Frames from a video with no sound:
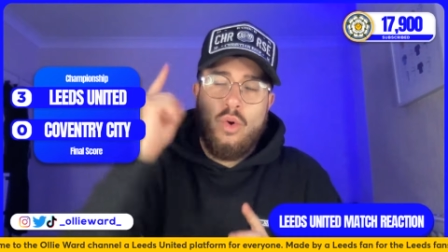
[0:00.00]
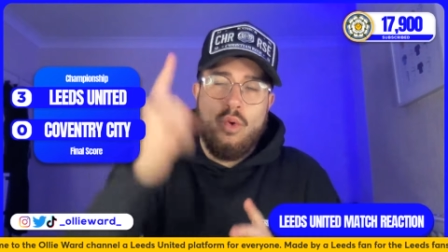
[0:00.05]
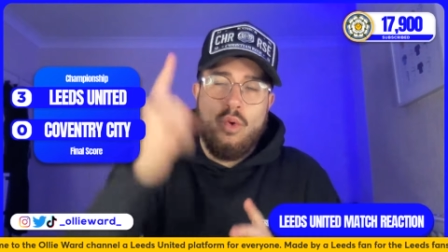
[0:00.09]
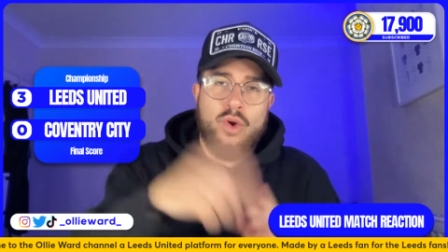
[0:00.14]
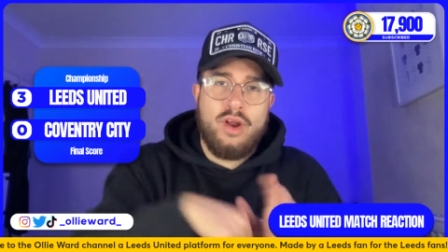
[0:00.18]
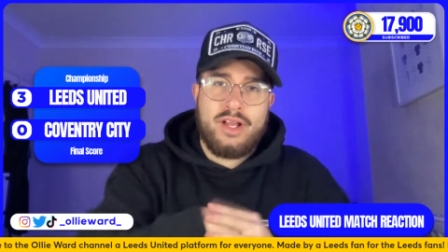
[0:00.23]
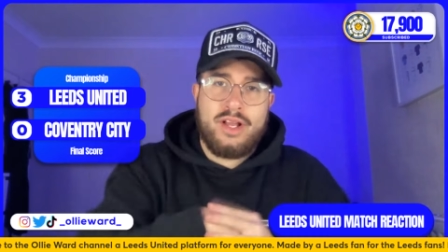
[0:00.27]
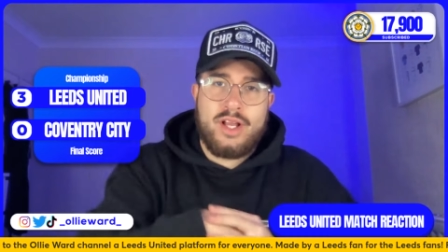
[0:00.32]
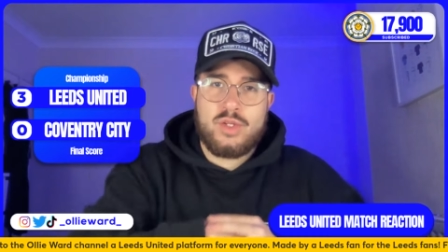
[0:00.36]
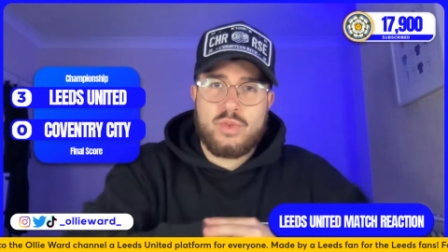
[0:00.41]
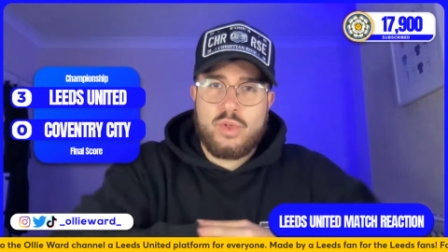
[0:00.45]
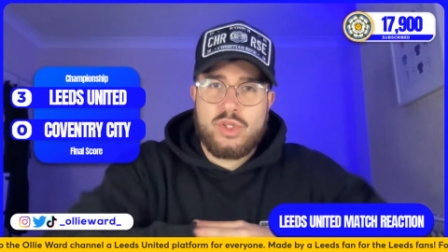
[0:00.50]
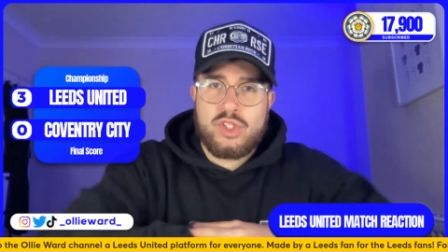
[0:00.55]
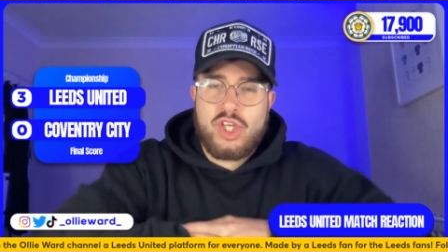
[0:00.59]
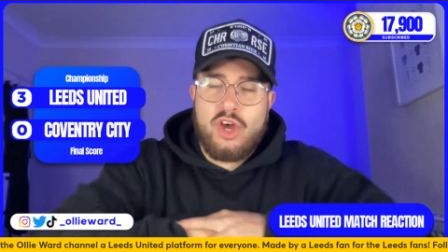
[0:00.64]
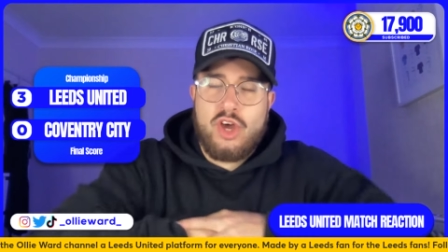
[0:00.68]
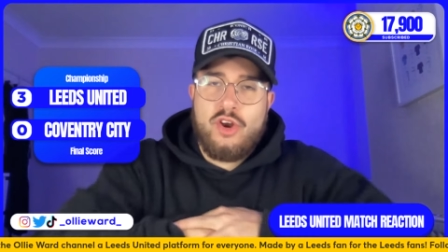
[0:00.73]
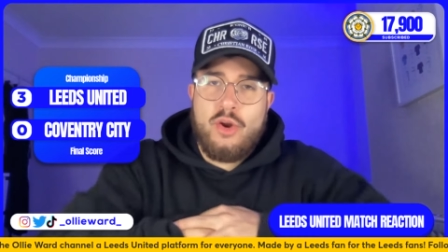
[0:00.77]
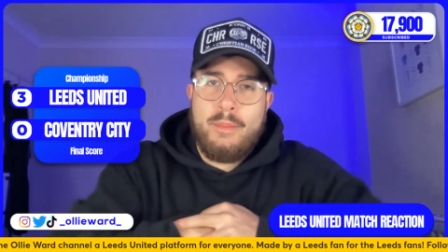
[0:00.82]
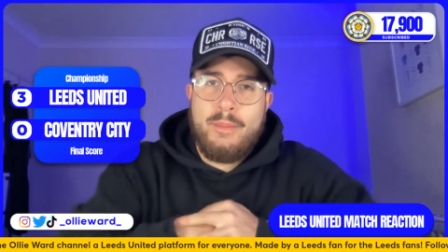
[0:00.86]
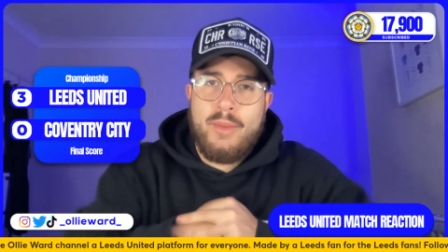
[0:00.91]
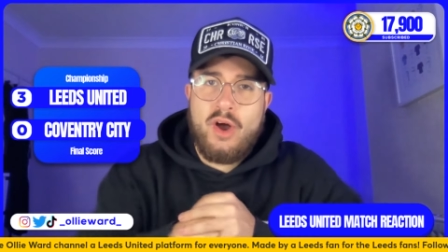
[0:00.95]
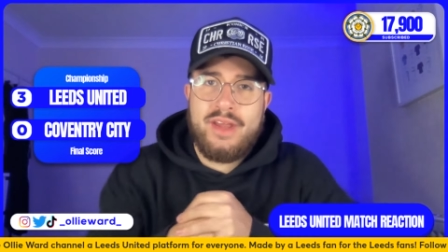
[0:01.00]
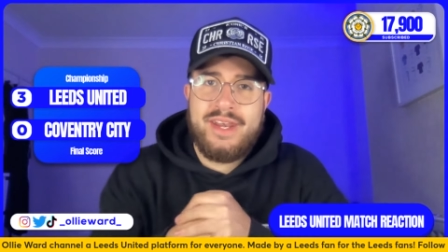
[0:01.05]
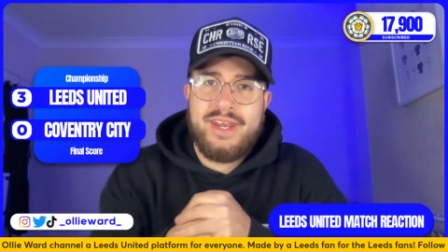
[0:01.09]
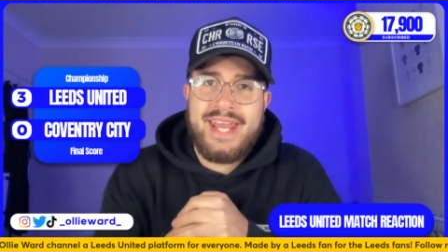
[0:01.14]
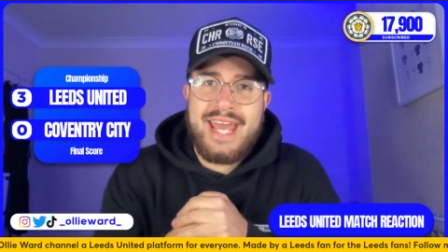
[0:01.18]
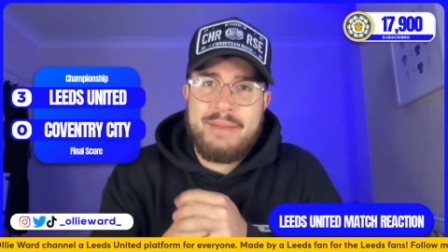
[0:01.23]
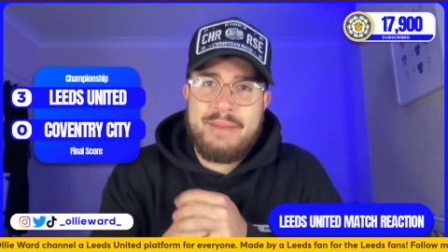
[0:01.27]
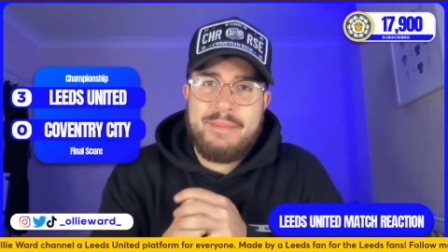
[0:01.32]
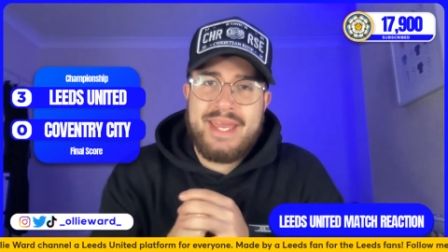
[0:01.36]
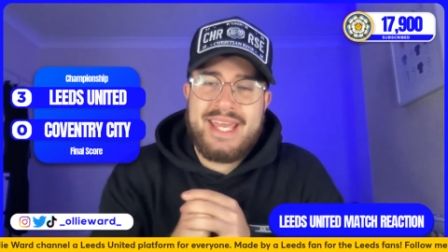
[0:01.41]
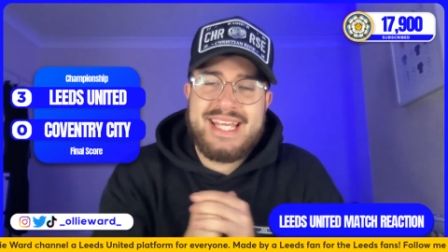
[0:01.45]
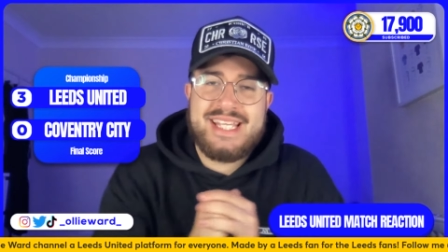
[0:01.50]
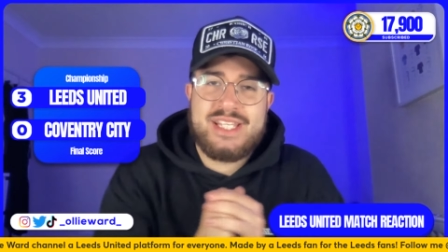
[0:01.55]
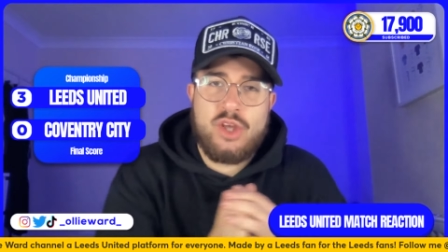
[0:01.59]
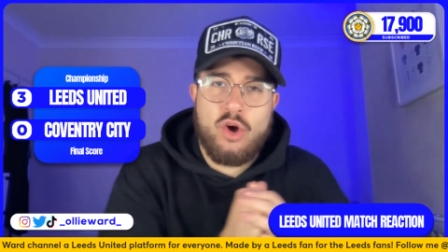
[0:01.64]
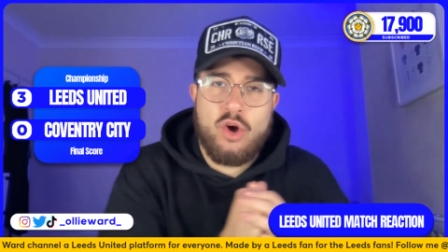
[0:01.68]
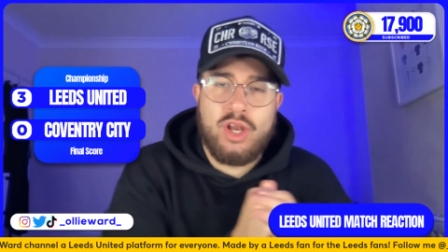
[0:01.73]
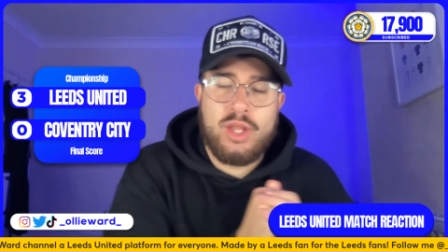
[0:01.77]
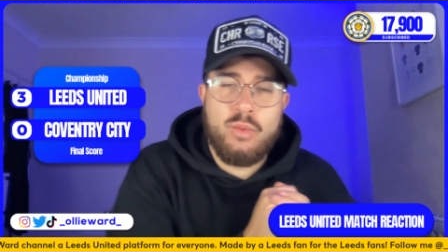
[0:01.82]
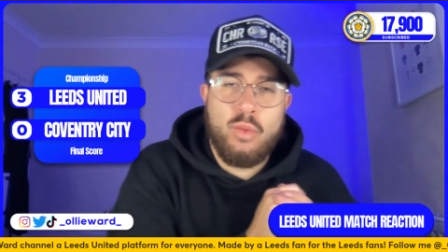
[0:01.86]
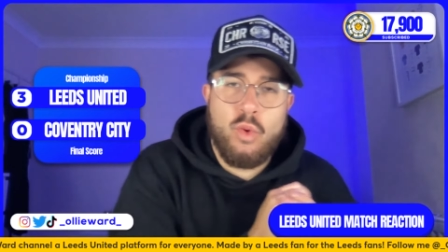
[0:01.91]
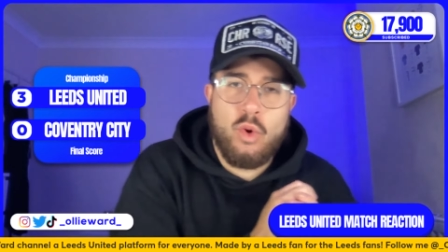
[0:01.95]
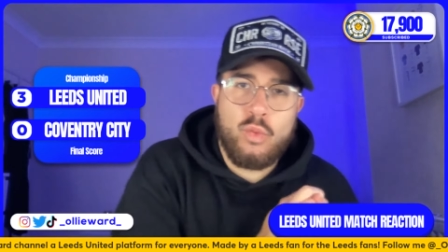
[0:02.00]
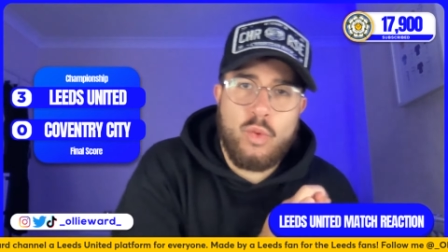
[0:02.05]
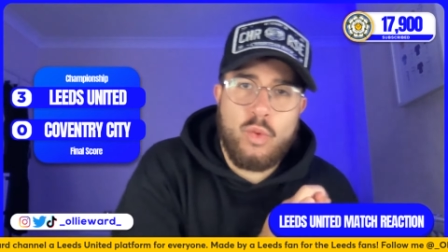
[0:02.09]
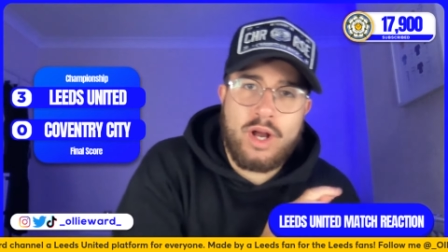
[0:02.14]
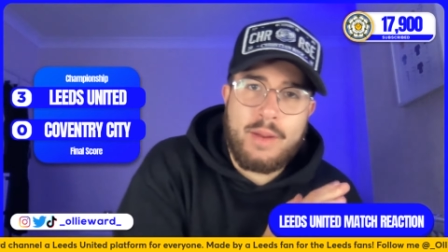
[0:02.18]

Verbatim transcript: All right, guys, what's going on? My name is Ollie Ward.